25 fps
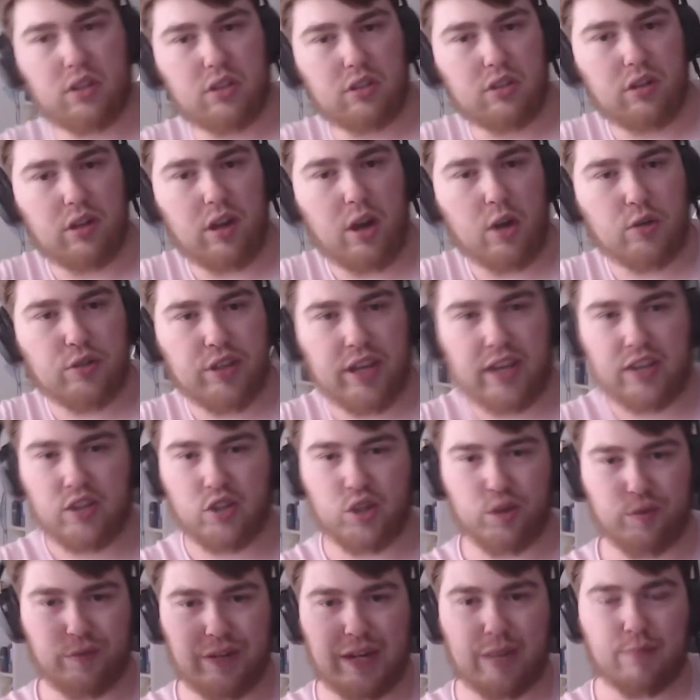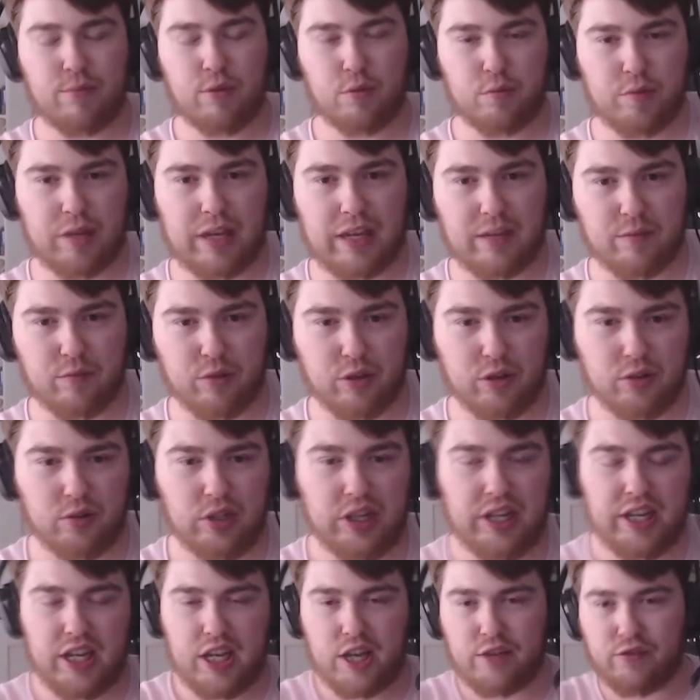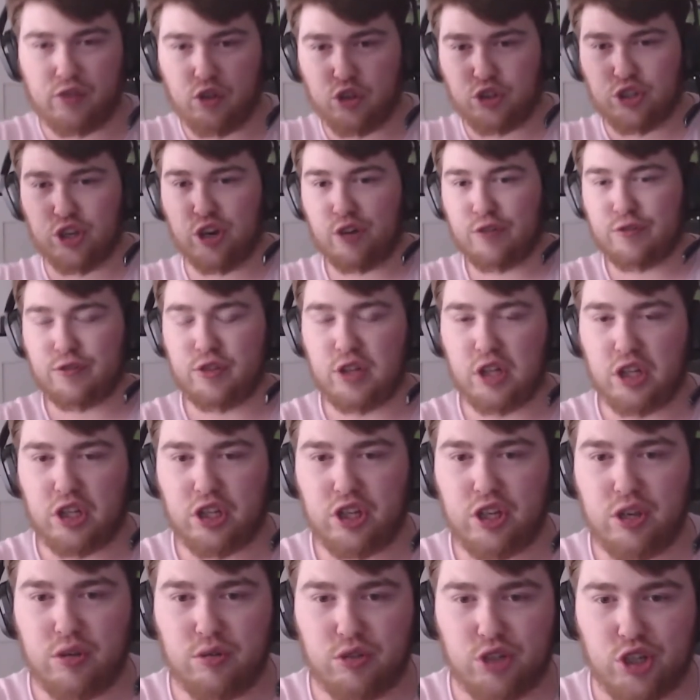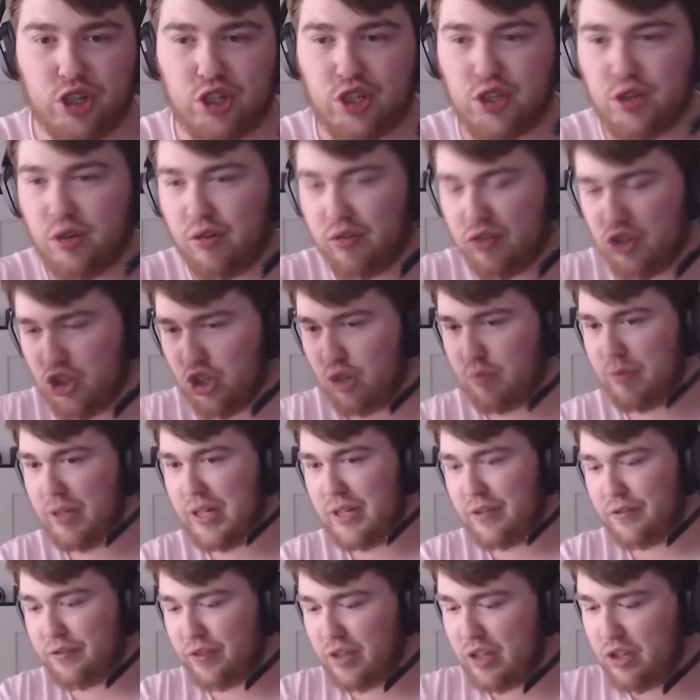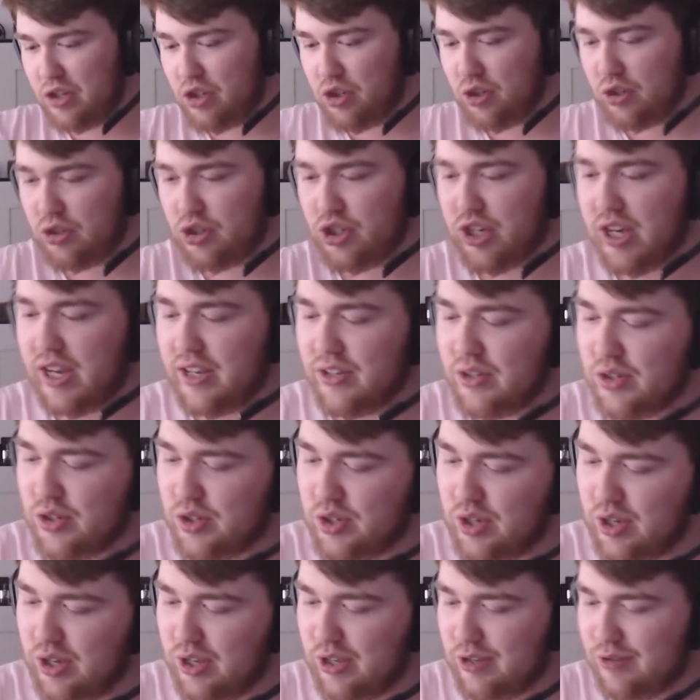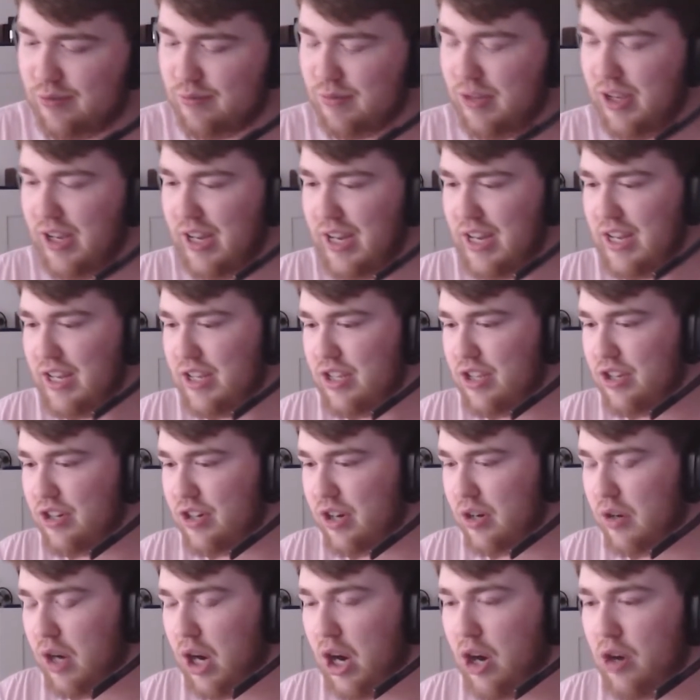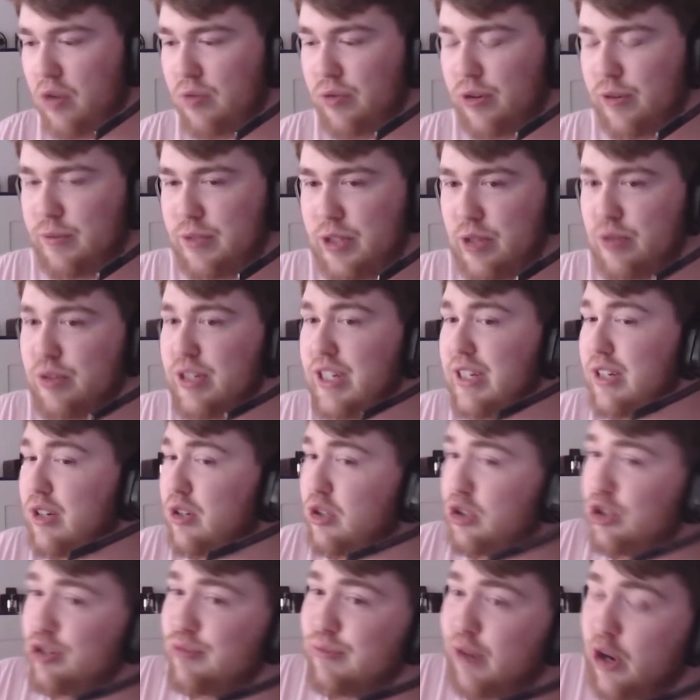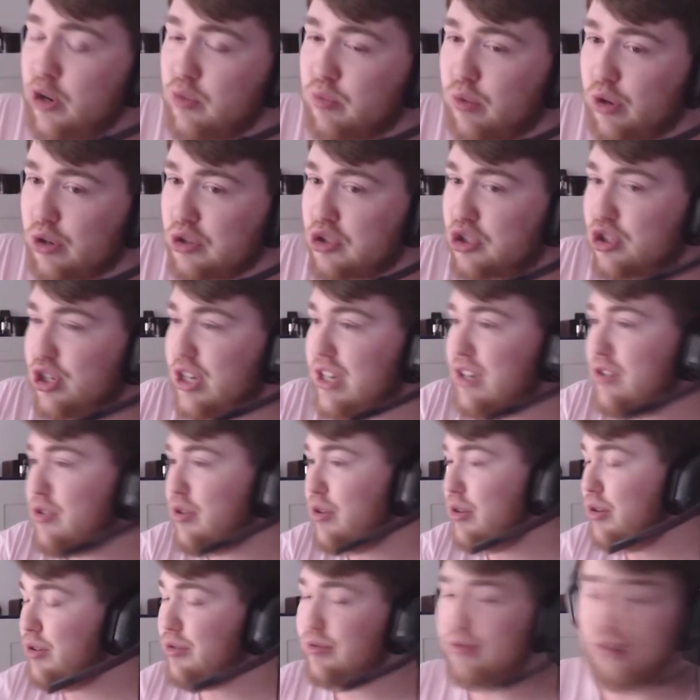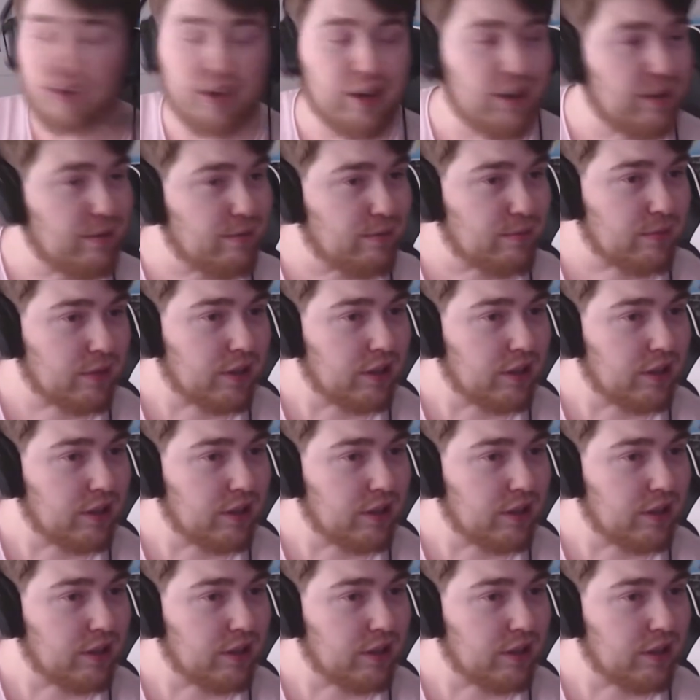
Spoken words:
Okay, so remember, people, if your girlfriend accuses you of so many things such as, you didn't do my washing, or,